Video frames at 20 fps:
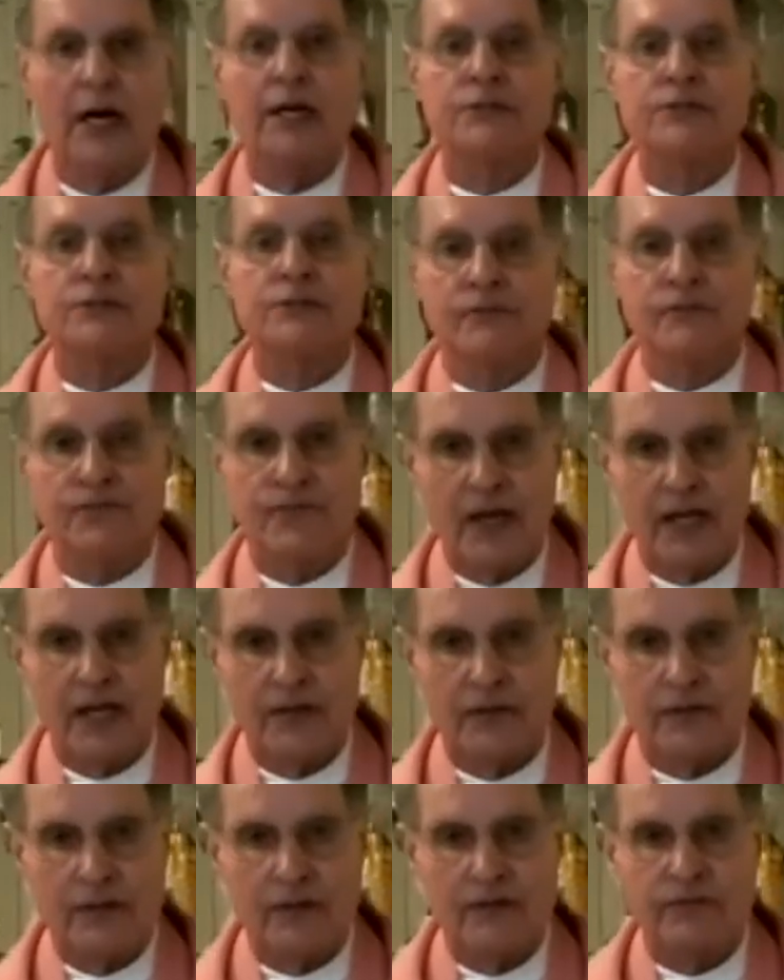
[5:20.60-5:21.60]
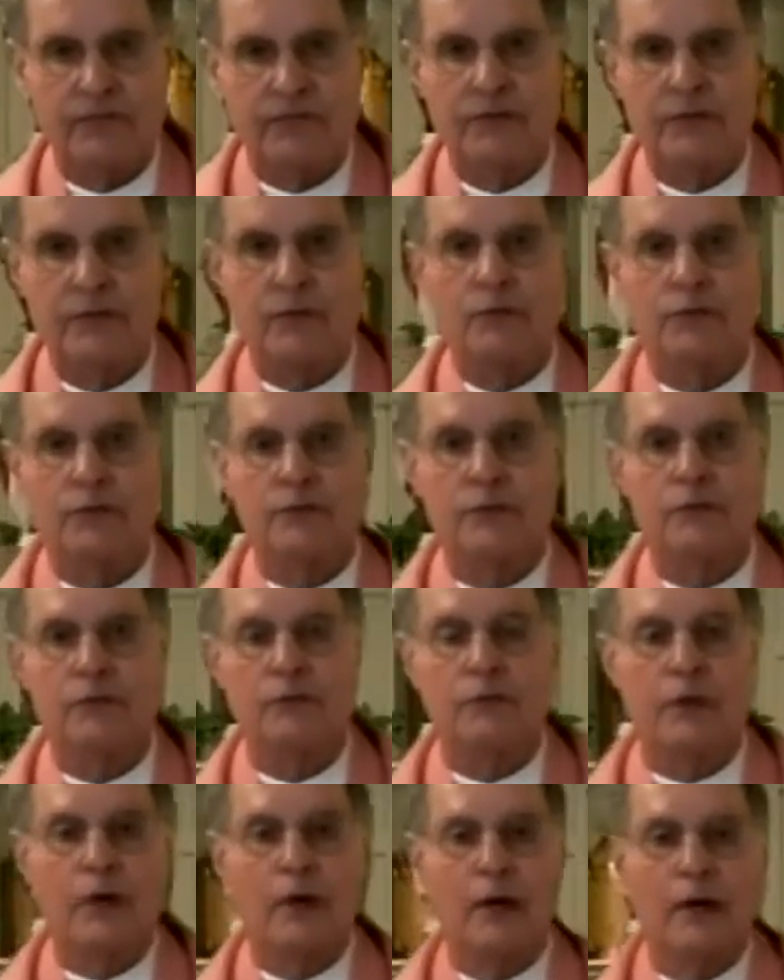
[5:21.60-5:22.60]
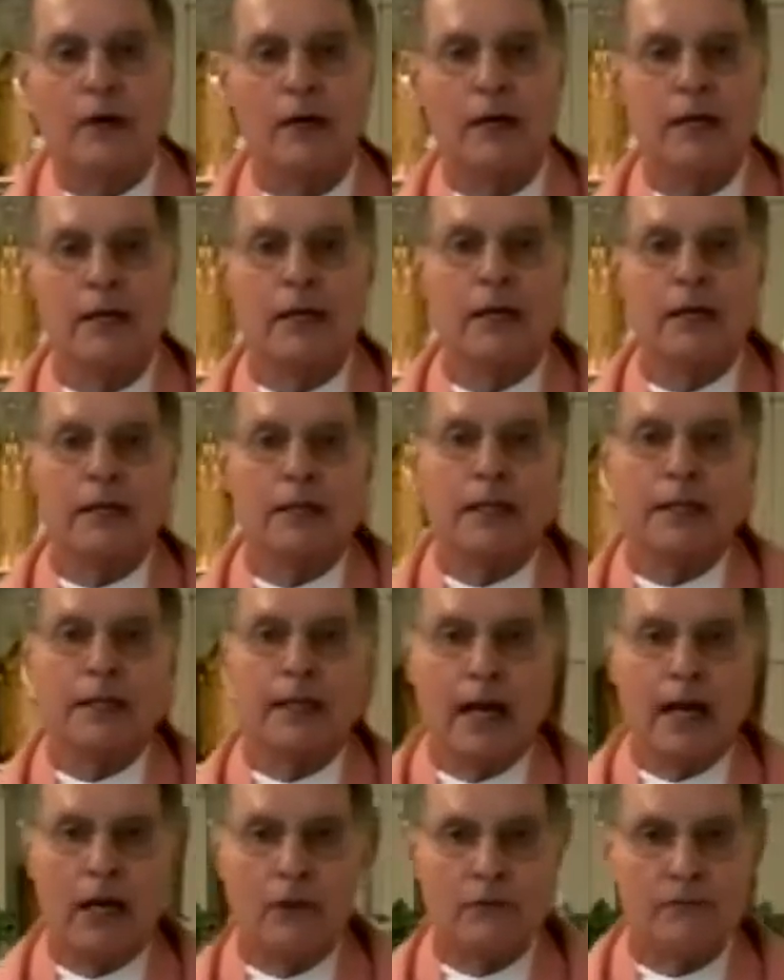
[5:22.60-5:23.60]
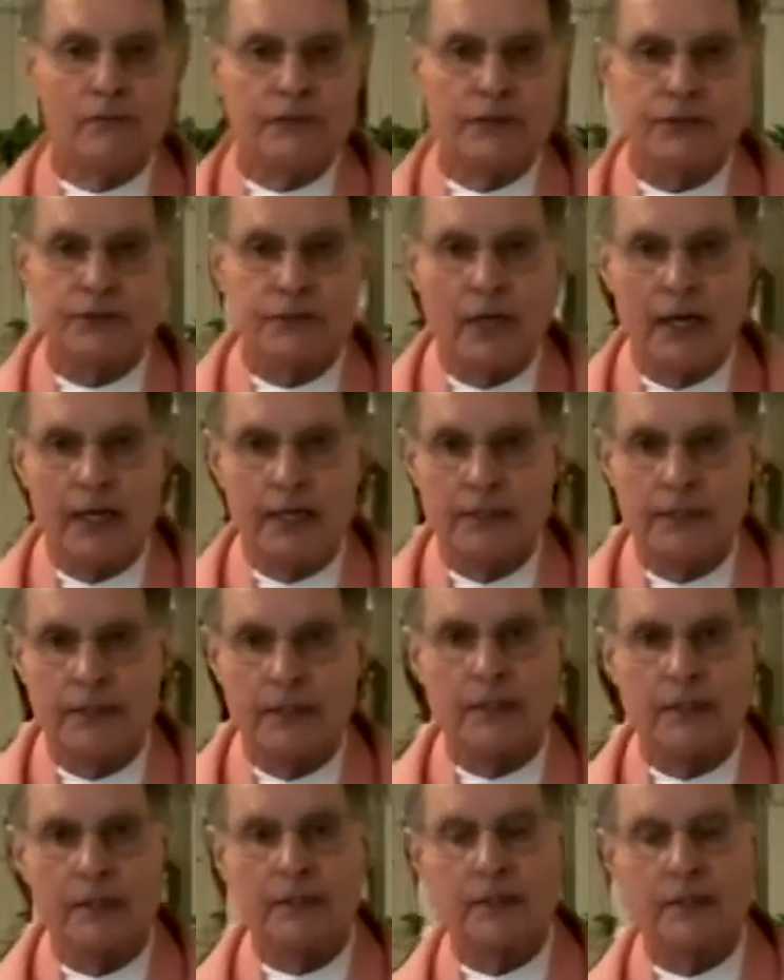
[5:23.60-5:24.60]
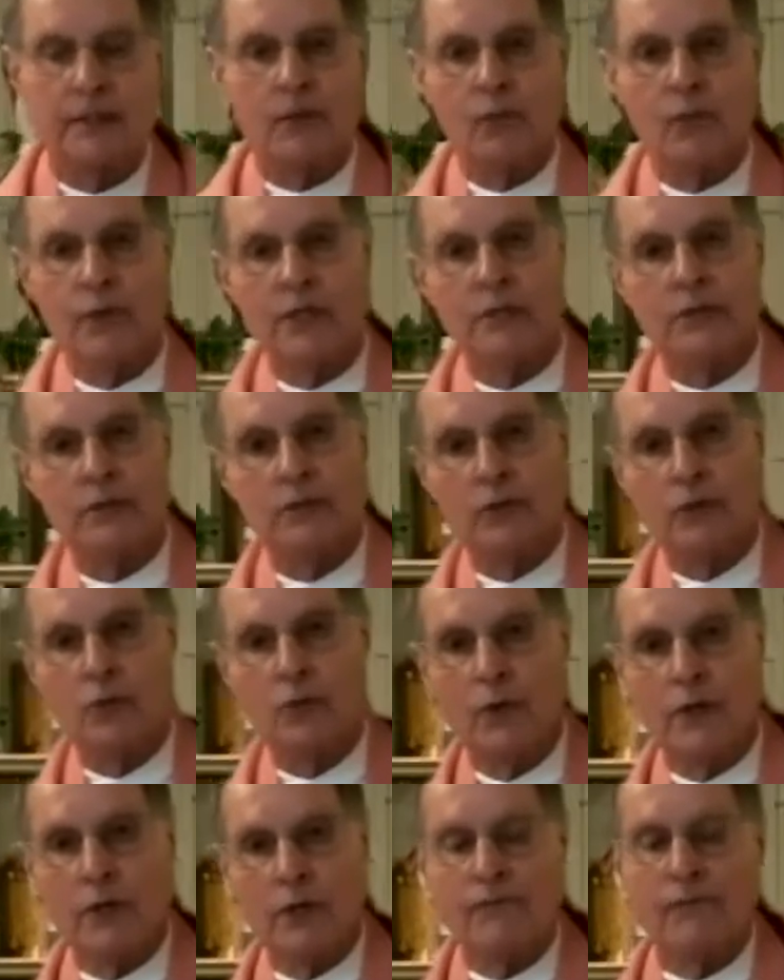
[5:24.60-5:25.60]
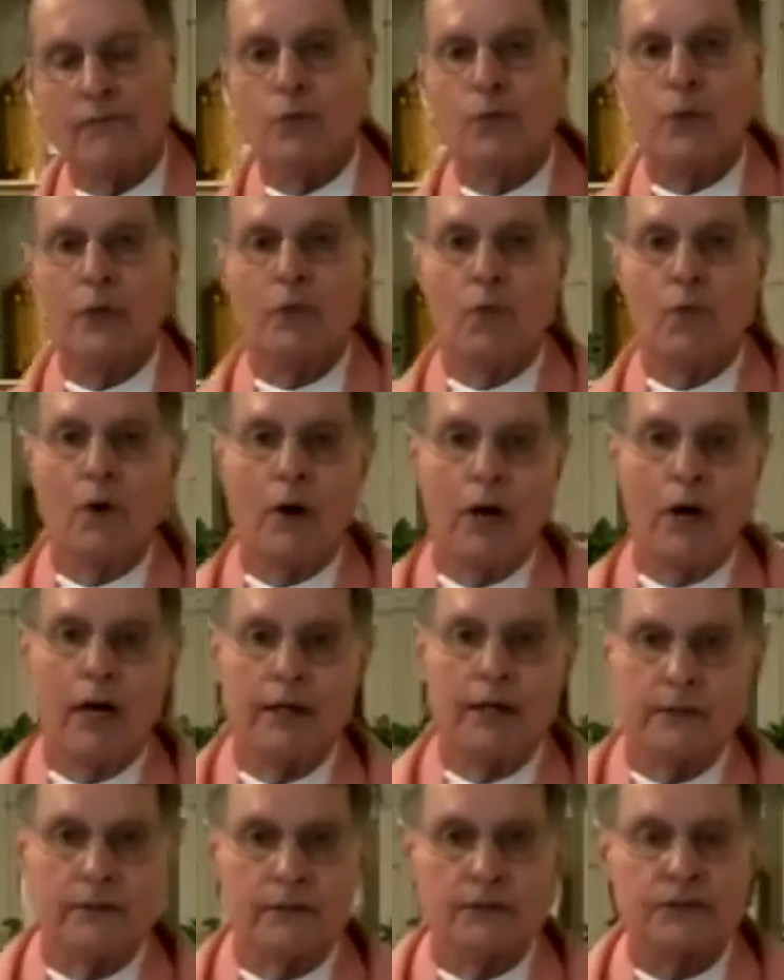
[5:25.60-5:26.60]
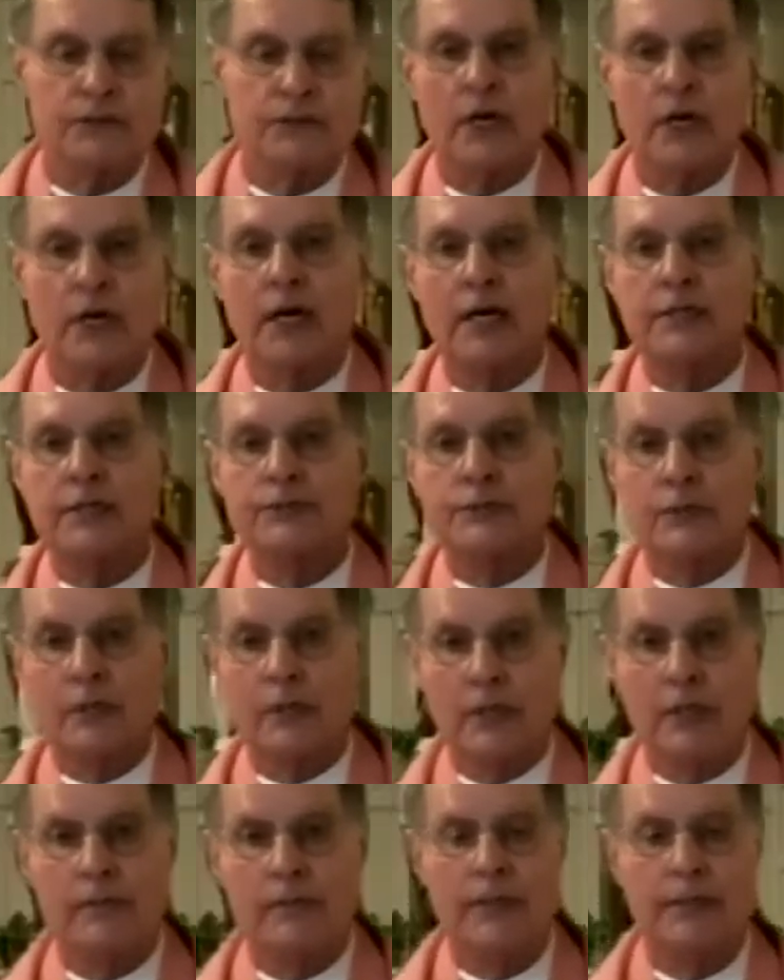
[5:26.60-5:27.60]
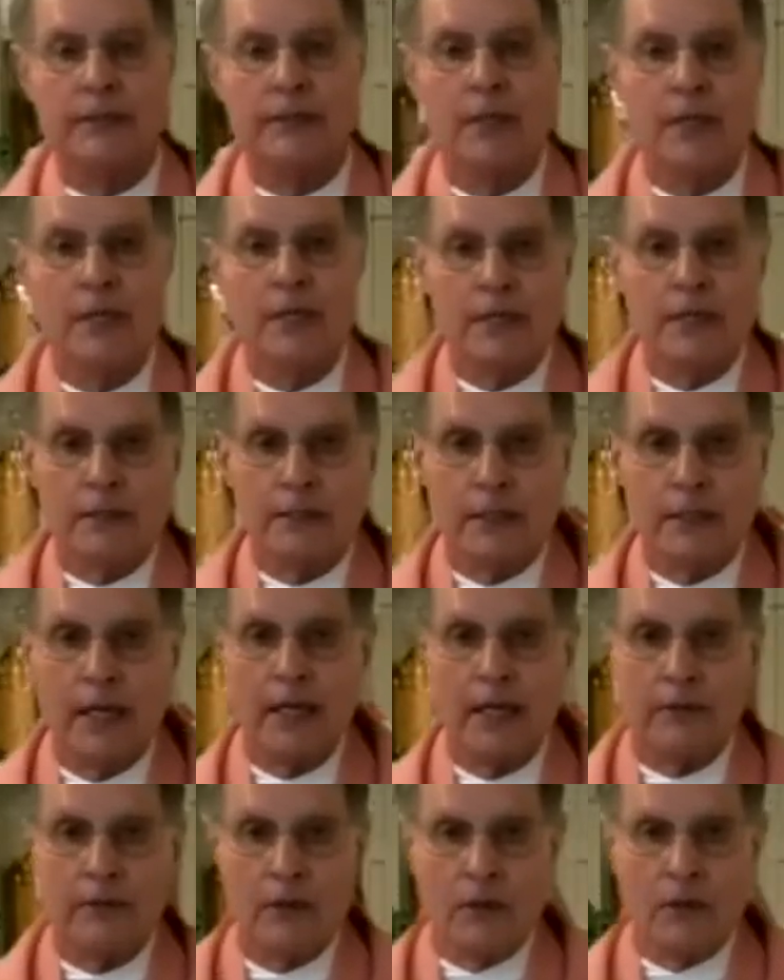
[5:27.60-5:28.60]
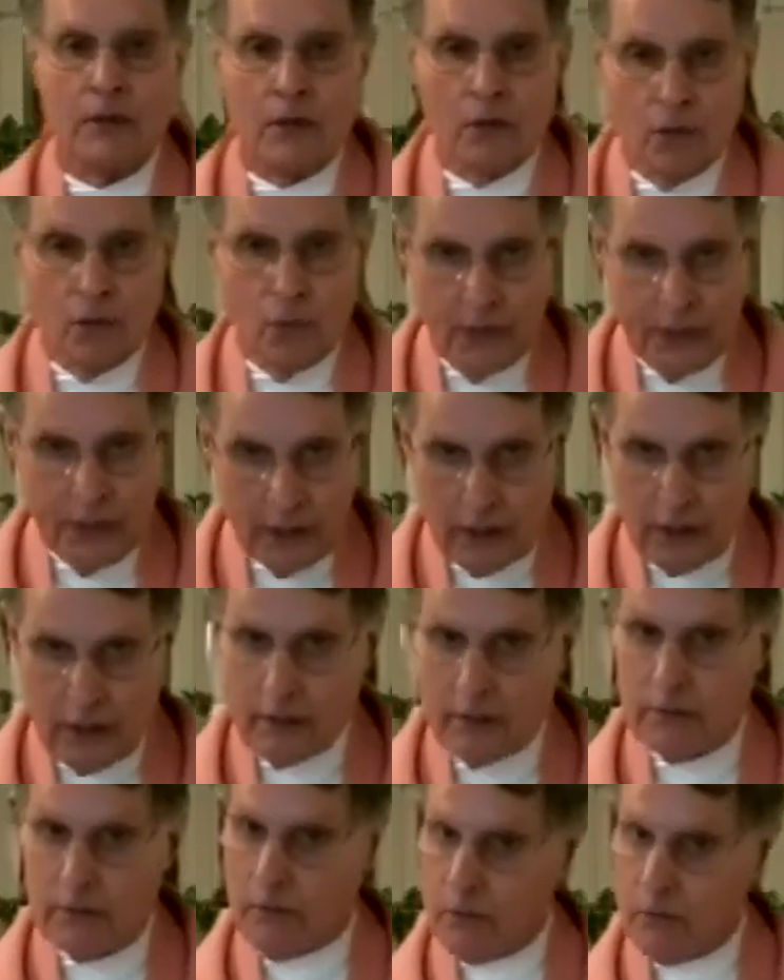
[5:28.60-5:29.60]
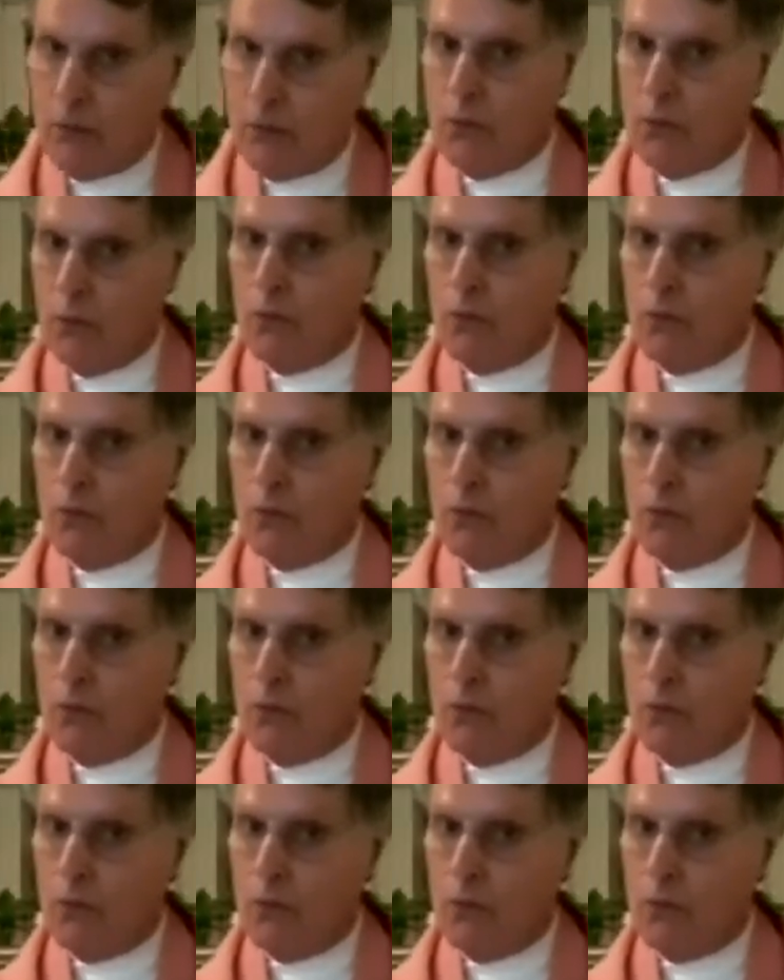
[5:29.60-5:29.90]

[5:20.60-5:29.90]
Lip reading: the eyes of faith is to get out of this idea that we can do whatever we want and the sky's the limit, that we're